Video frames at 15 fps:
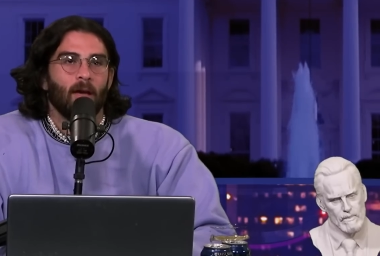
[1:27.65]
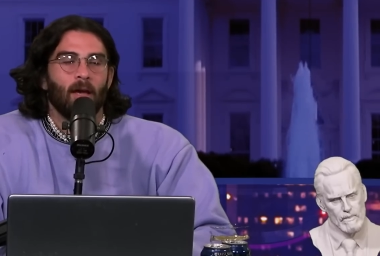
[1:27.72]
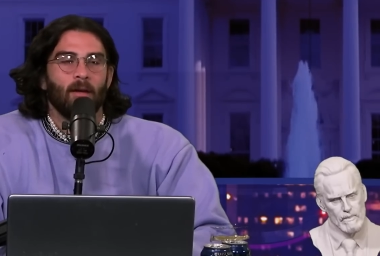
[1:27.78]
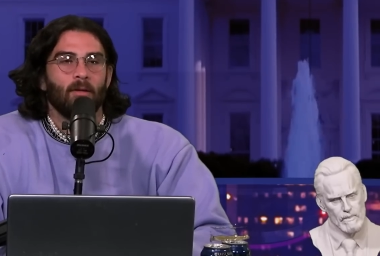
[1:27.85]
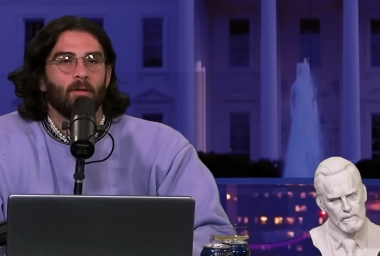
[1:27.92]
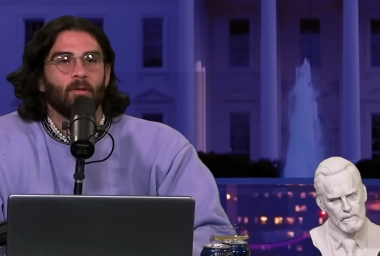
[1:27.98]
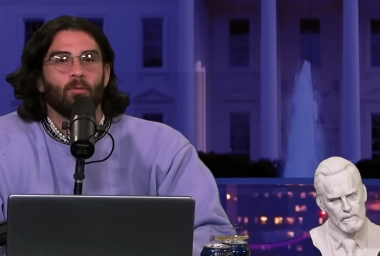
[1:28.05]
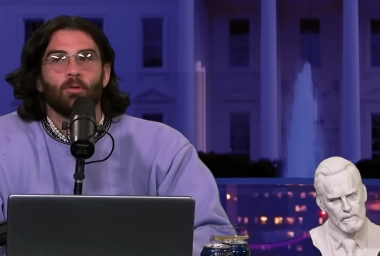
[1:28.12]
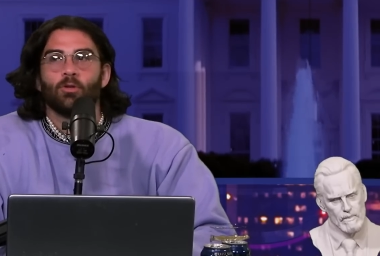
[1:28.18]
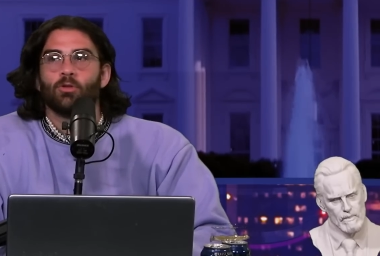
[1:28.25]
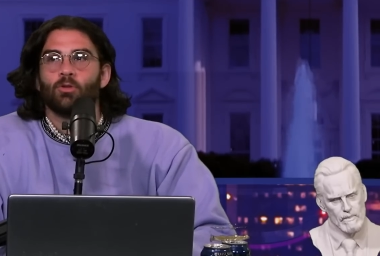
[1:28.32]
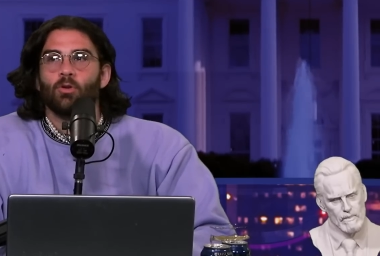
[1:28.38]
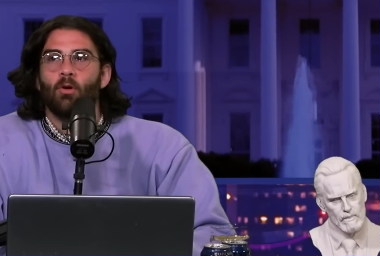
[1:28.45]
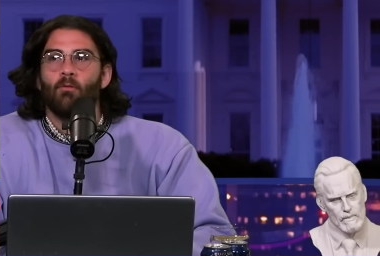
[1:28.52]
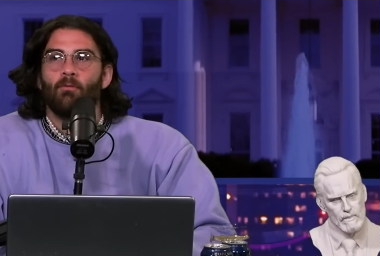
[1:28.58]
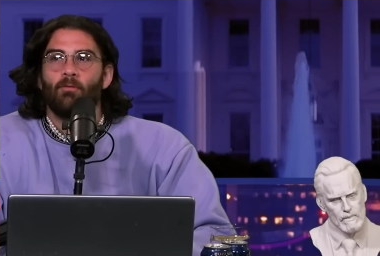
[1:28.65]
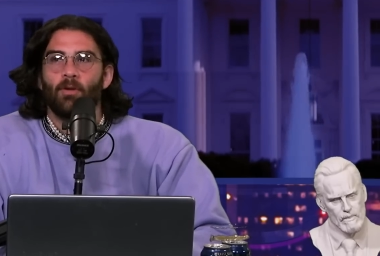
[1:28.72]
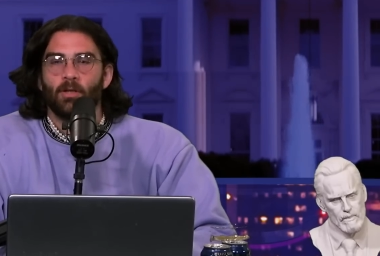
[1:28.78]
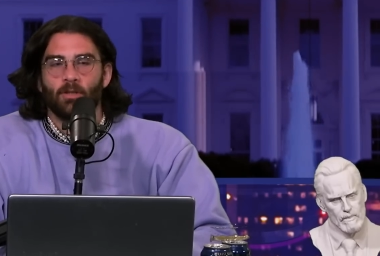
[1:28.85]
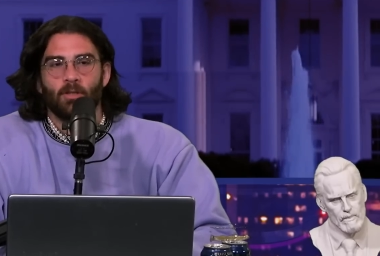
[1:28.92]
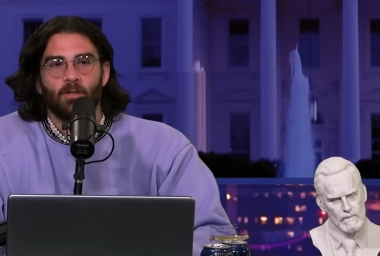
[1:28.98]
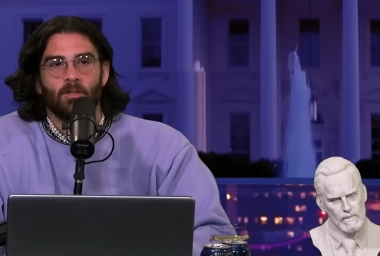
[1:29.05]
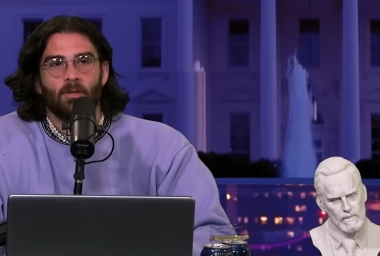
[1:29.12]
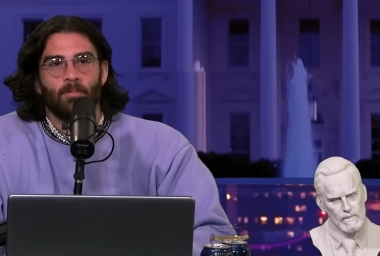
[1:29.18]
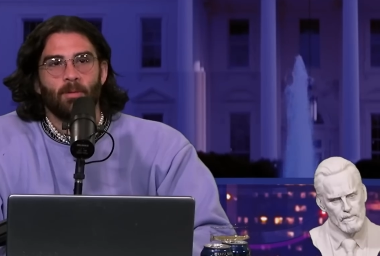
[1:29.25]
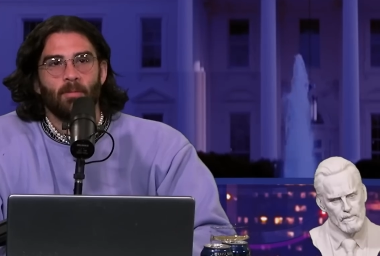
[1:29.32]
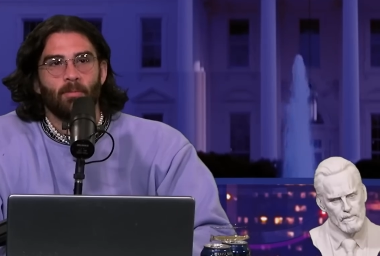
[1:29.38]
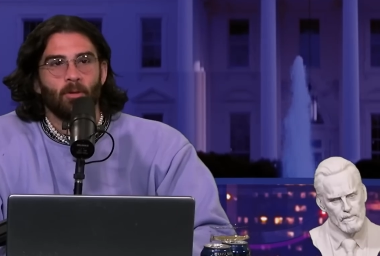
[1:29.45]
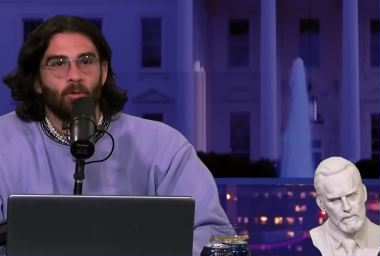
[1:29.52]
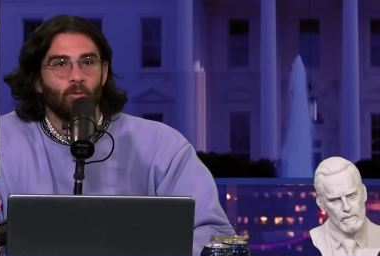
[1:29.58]
Speaker 1: And we're so vicious to
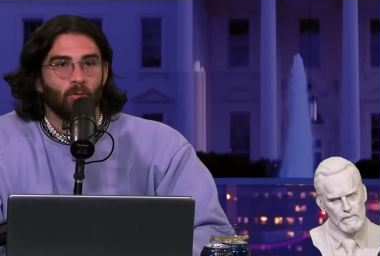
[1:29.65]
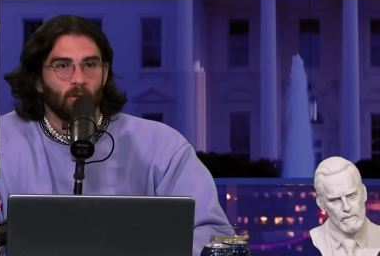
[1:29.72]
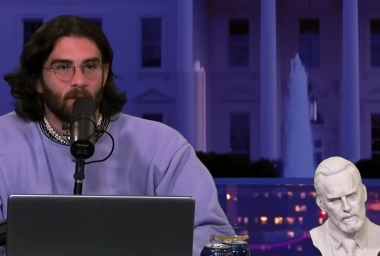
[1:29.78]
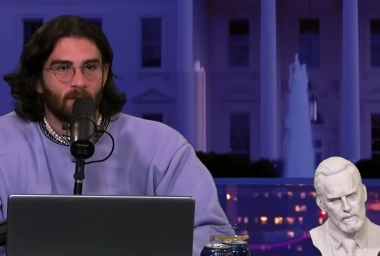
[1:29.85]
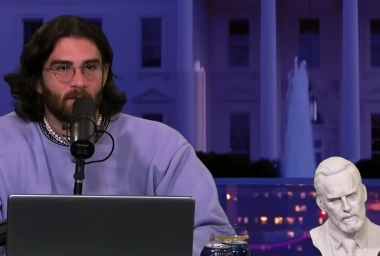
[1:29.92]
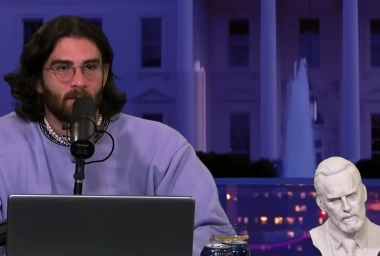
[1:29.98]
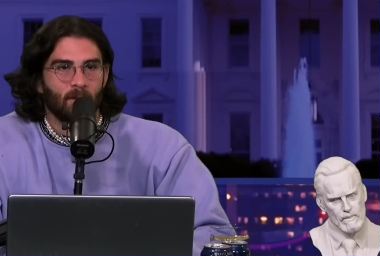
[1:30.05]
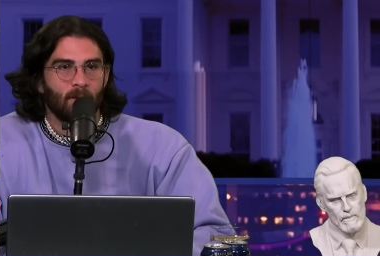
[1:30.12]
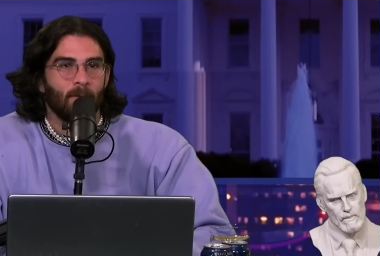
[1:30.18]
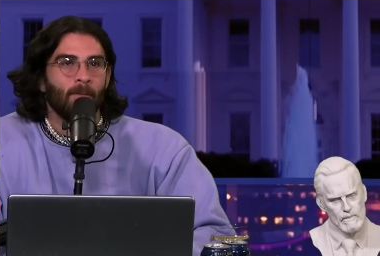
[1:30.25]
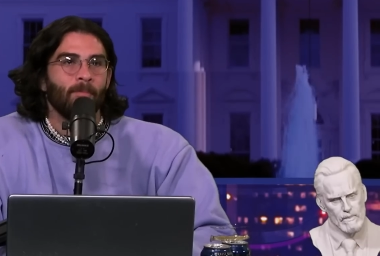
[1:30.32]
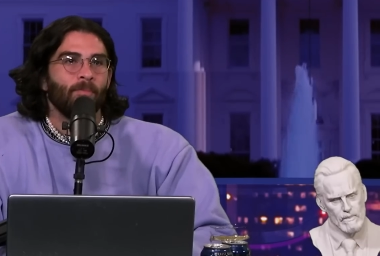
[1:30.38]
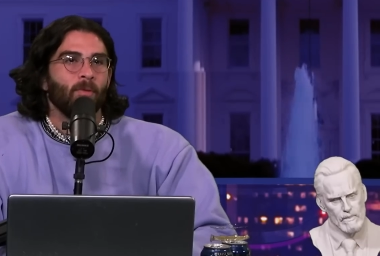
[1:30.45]
people who listen